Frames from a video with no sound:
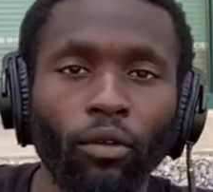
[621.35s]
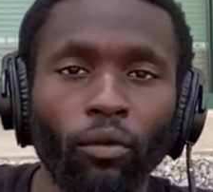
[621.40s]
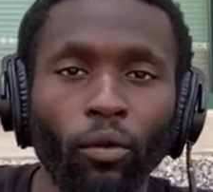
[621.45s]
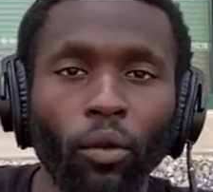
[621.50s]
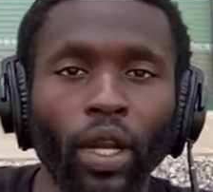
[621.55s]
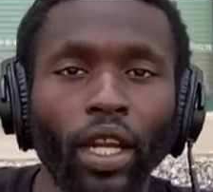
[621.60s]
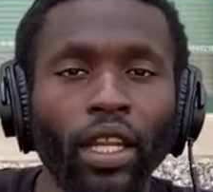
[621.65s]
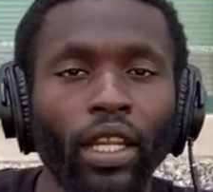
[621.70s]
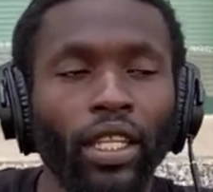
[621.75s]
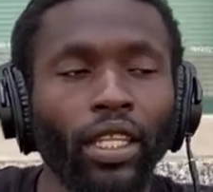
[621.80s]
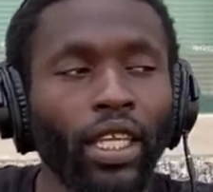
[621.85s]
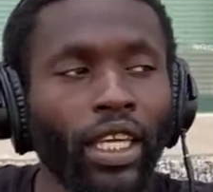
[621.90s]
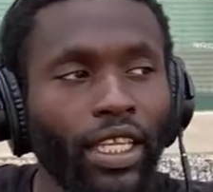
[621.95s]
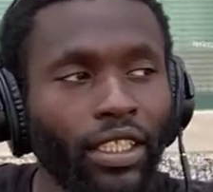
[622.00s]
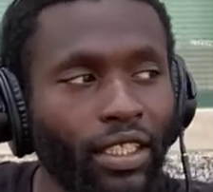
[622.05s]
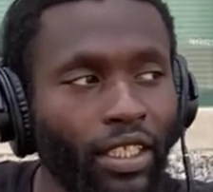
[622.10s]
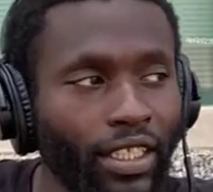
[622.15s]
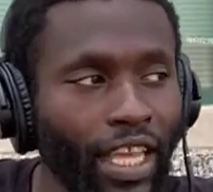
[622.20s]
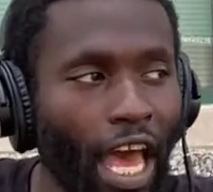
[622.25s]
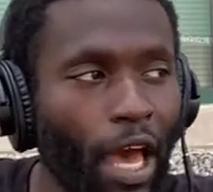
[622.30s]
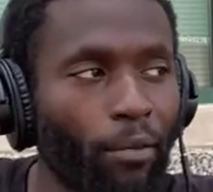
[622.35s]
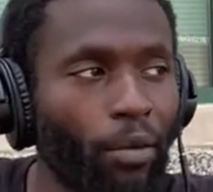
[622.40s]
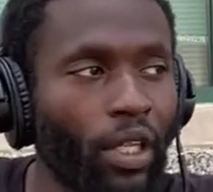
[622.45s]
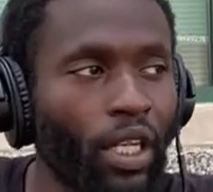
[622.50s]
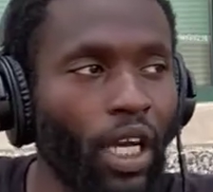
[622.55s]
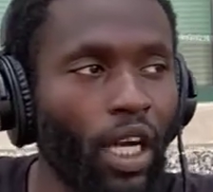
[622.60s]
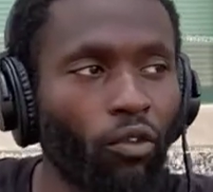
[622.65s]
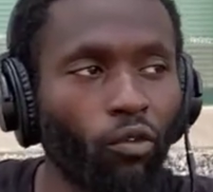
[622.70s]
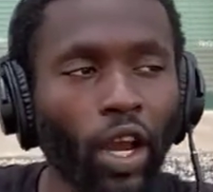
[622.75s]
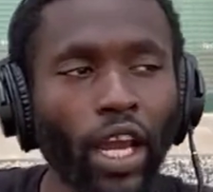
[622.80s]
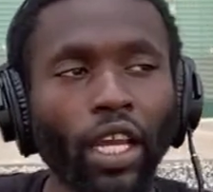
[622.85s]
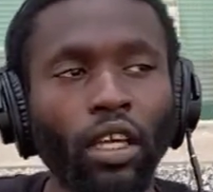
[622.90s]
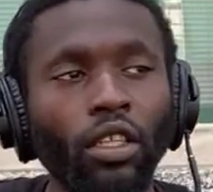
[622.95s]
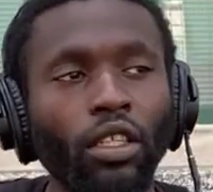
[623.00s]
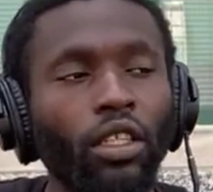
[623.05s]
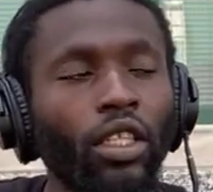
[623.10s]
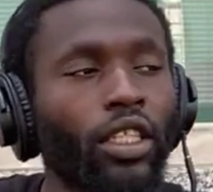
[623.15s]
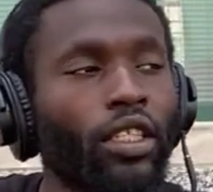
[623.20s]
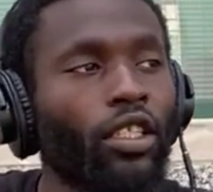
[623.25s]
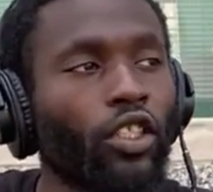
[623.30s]
one of the things that's happened
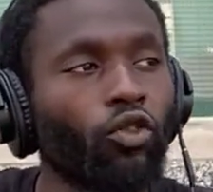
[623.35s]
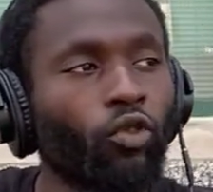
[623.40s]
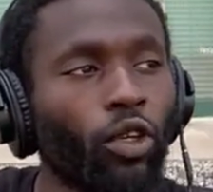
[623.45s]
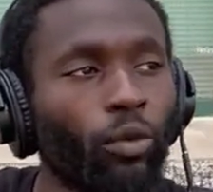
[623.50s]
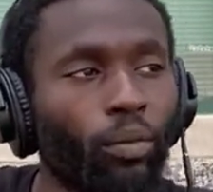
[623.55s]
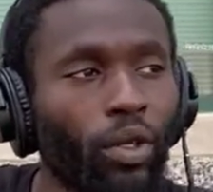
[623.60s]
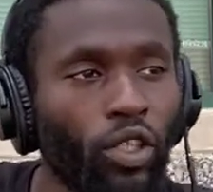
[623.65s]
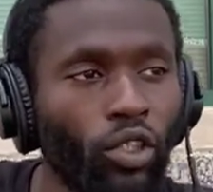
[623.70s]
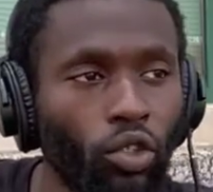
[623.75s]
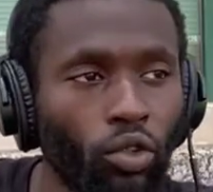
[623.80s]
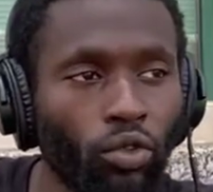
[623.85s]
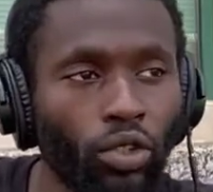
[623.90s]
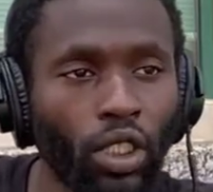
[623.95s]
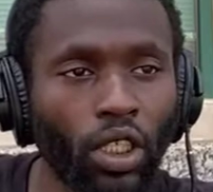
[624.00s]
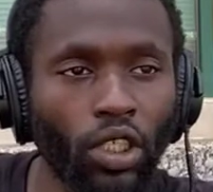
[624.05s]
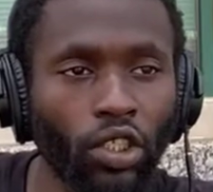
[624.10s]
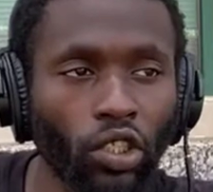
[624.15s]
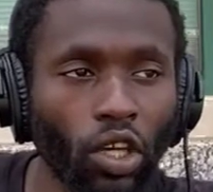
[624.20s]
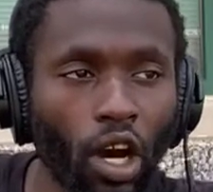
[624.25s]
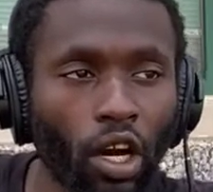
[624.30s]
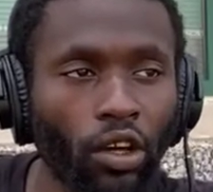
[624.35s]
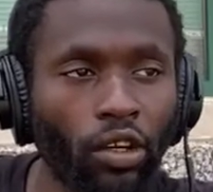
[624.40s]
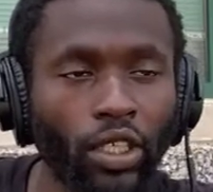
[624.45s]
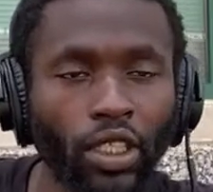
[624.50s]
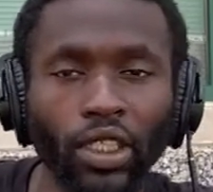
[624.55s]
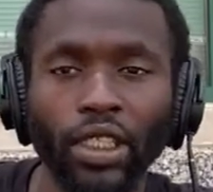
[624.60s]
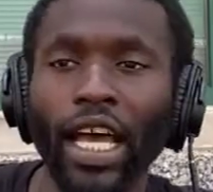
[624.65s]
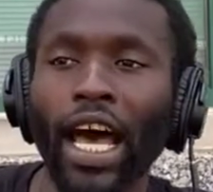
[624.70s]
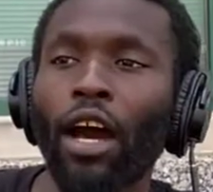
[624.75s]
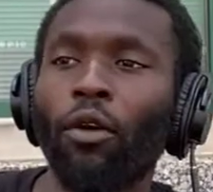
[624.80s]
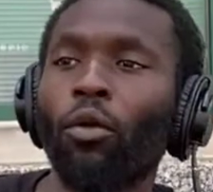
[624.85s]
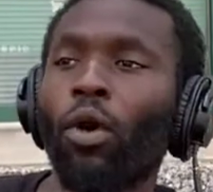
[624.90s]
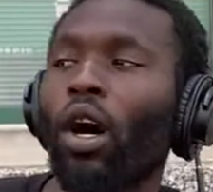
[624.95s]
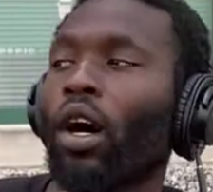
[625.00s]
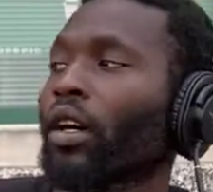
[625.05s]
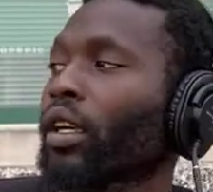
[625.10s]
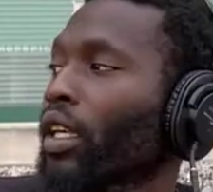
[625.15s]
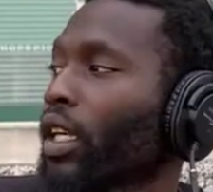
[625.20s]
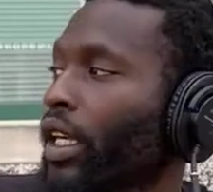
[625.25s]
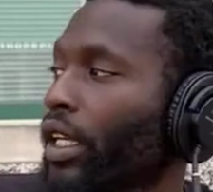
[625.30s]
regularly since we've been using the chalk on the
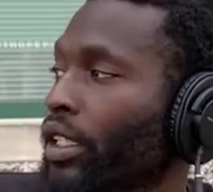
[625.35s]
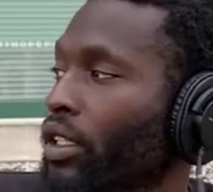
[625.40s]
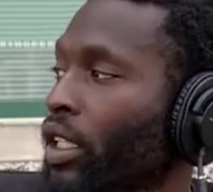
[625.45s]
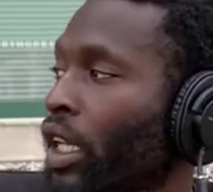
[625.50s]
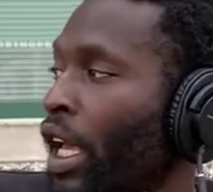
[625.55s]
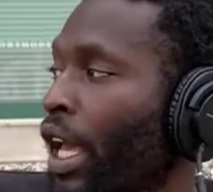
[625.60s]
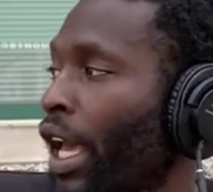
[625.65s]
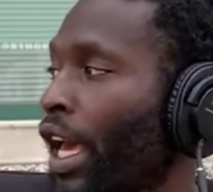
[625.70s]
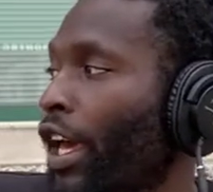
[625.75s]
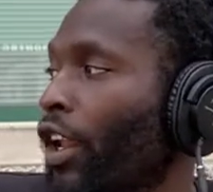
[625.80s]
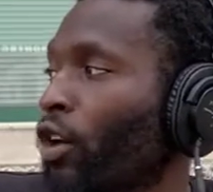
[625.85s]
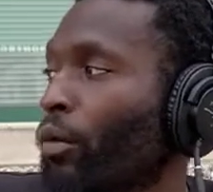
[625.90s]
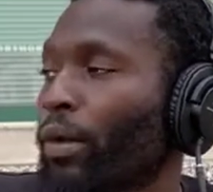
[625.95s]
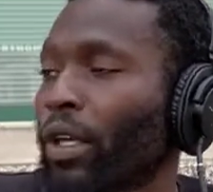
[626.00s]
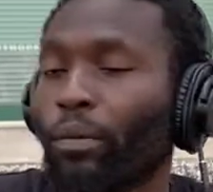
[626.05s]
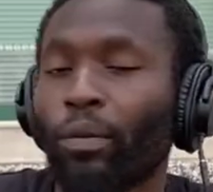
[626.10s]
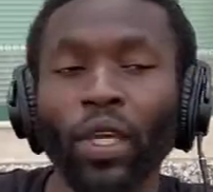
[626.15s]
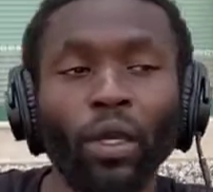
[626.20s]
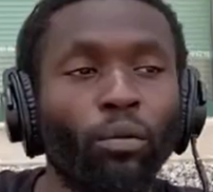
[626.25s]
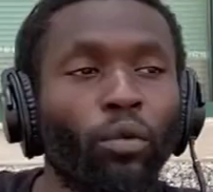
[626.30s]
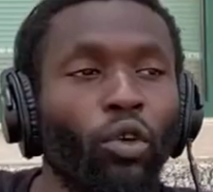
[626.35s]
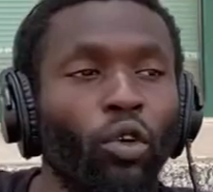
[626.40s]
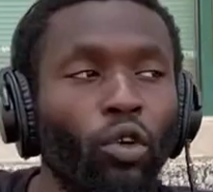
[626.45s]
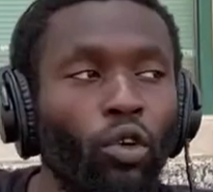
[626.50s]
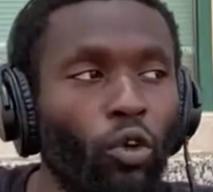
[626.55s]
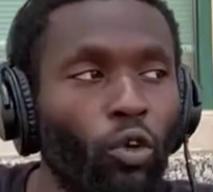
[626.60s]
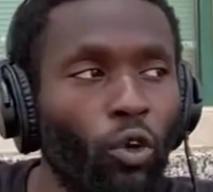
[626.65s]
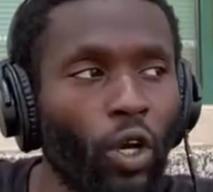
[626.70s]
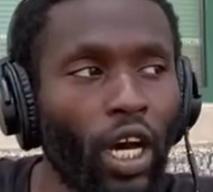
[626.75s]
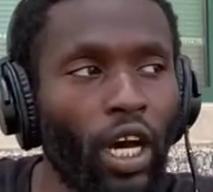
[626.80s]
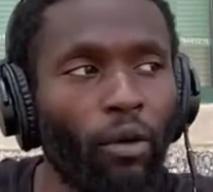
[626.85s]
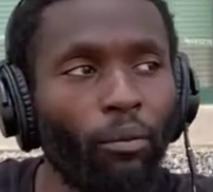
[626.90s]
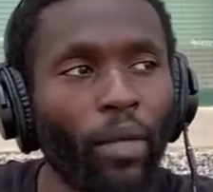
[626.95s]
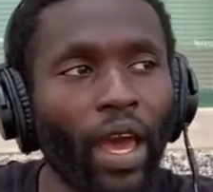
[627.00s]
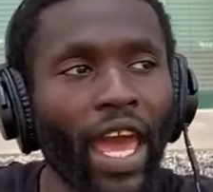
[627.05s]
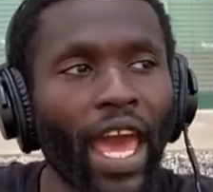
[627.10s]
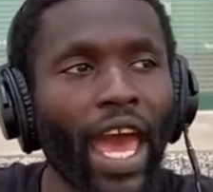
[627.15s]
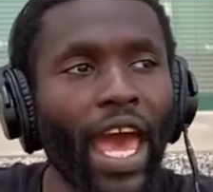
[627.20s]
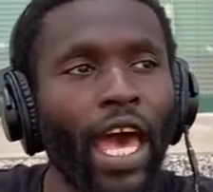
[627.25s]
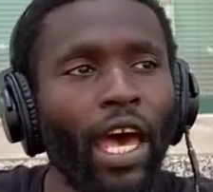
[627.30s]
sidewalk is it'll be people who
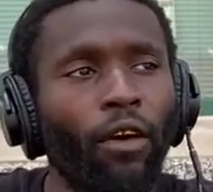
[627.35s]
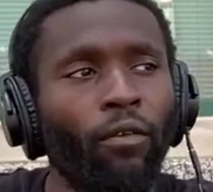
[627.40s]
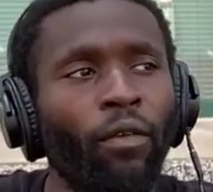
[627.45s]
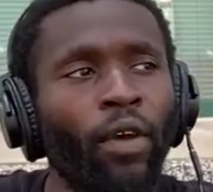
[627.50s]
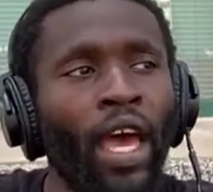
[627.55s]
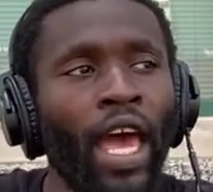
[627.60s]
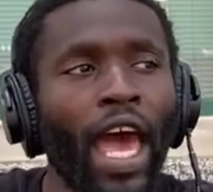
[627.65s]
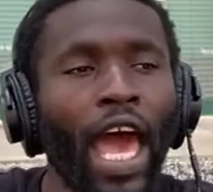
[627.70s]
may have